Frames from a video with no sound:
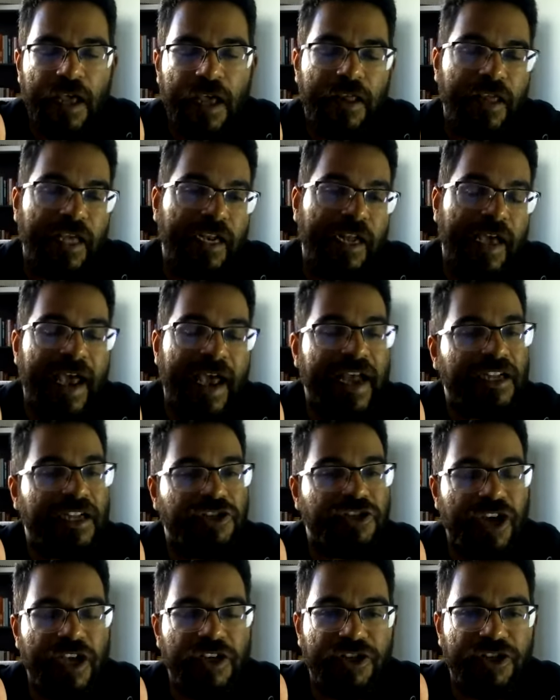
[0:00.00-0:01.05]
that had a
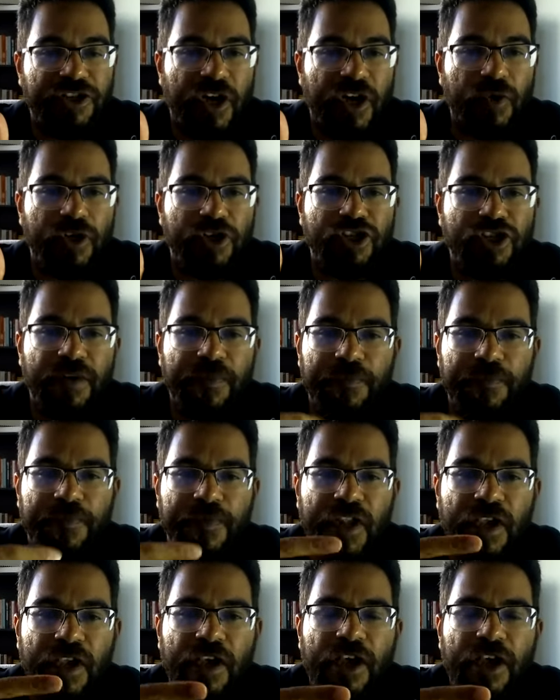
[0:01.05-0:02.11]
change in ownership.
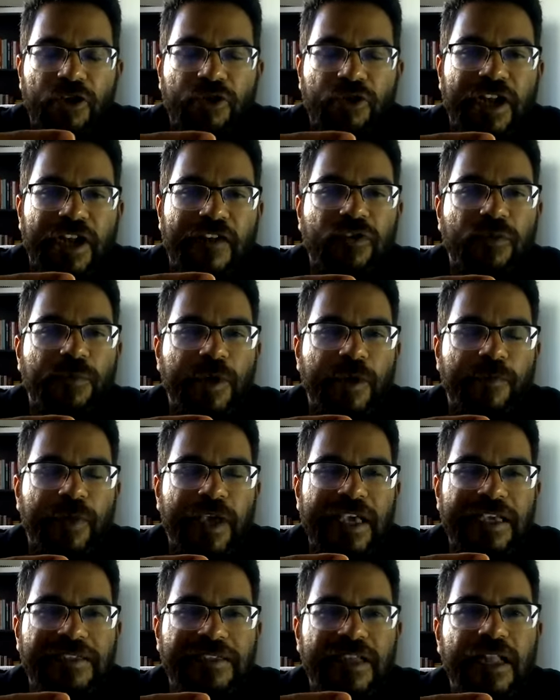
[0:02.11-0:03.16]
You're going to have to
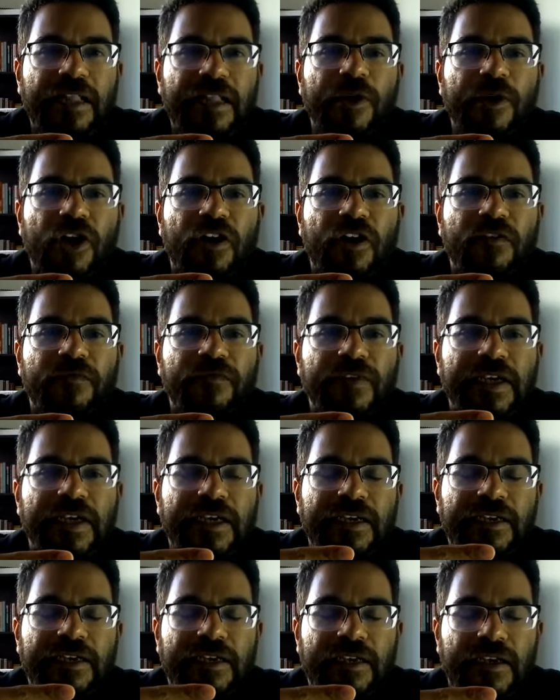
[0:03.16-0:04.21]
prepare a statement
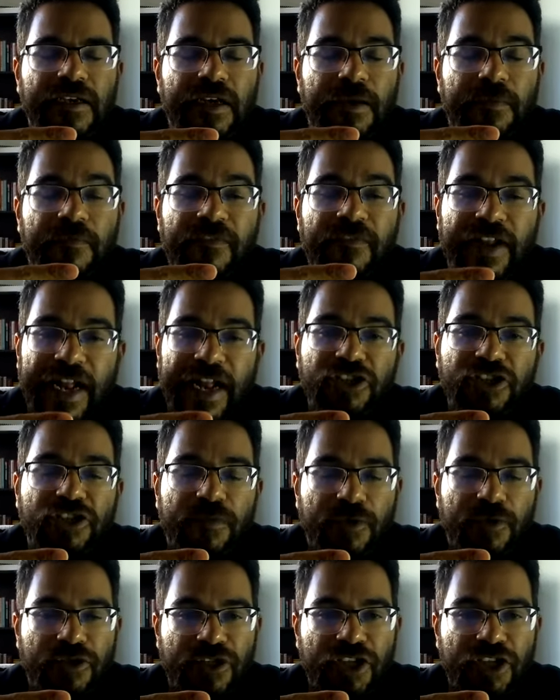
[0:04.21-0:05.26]
of financial
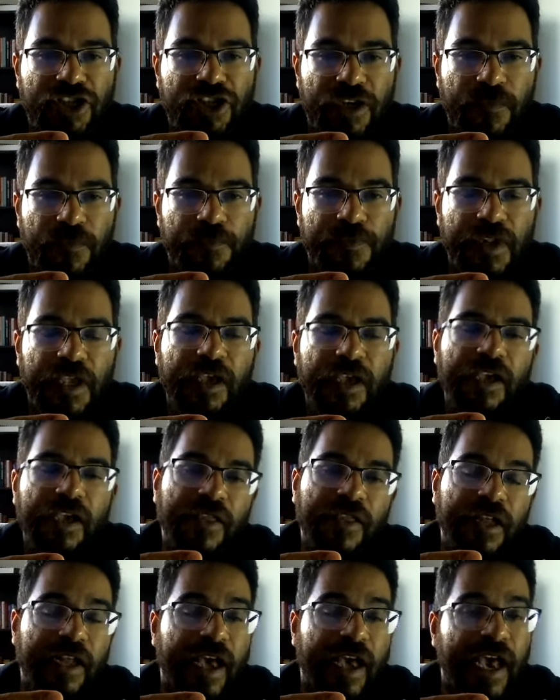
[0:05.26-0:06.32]
position
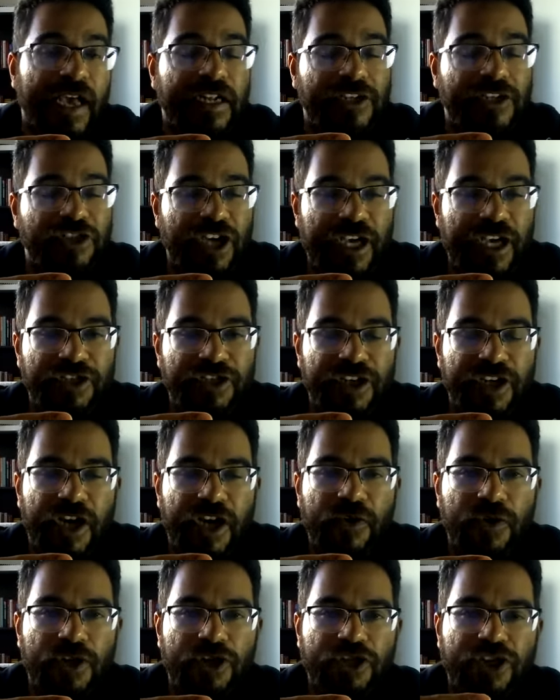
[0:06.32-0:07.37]
that had a change in
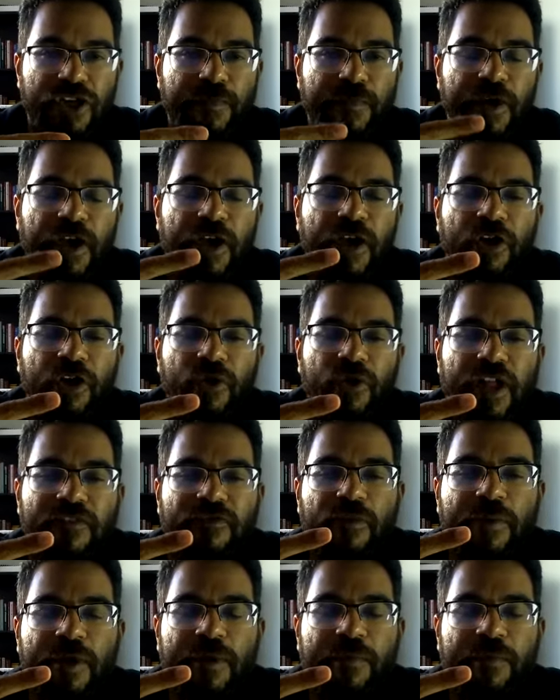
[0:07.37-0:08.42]
ownership. You'll have
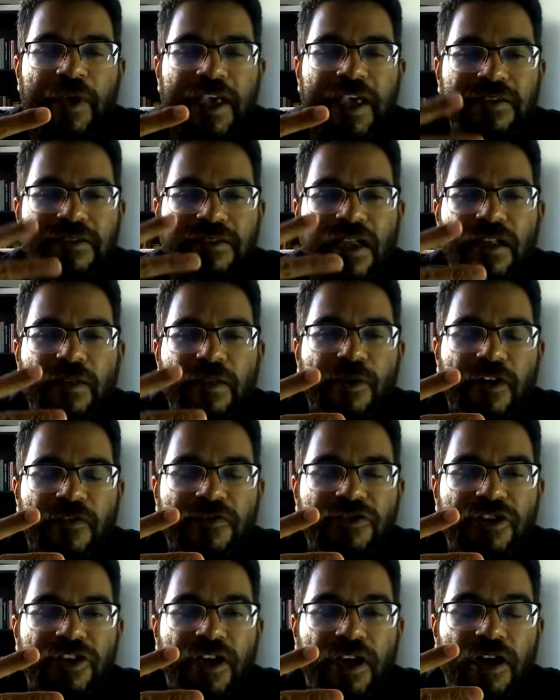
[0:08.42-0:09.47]
to prepare a
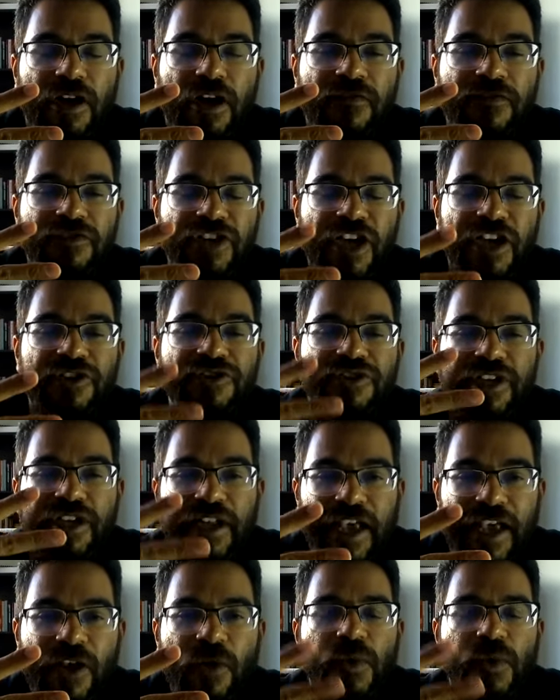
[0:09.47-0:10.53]
statement of changes in
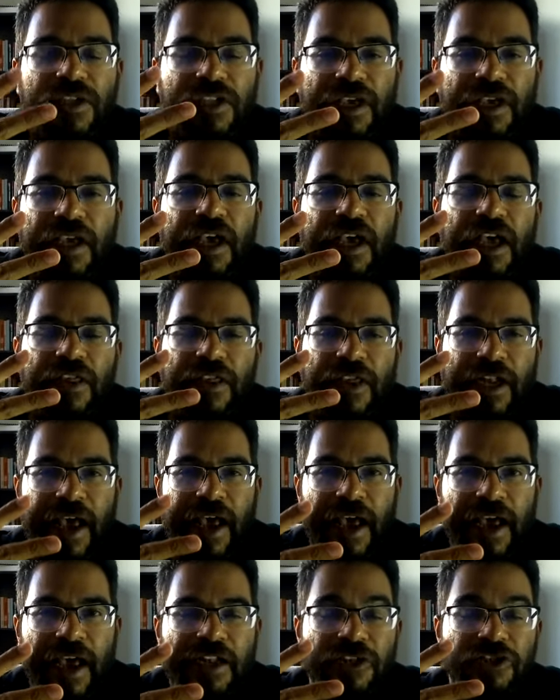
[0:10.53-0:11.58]
equity that
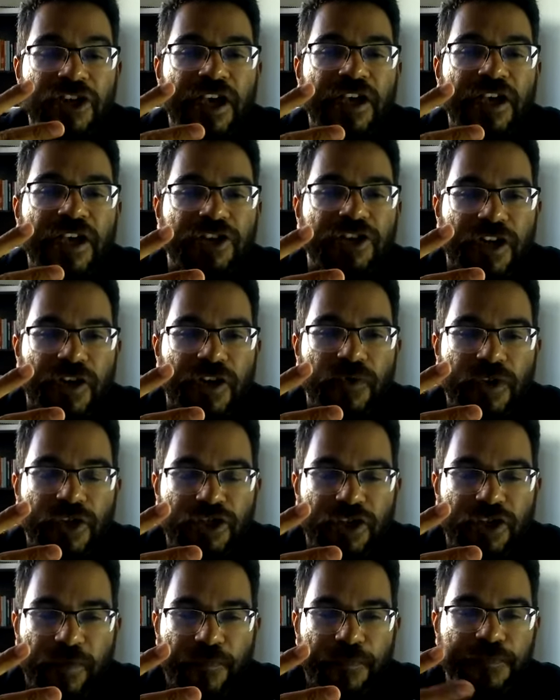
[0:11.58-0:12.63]
had a change in
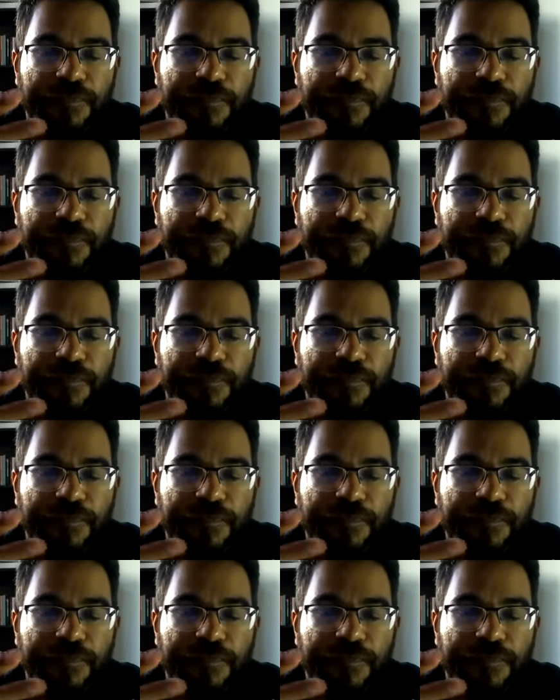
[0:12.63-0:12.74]
ownership.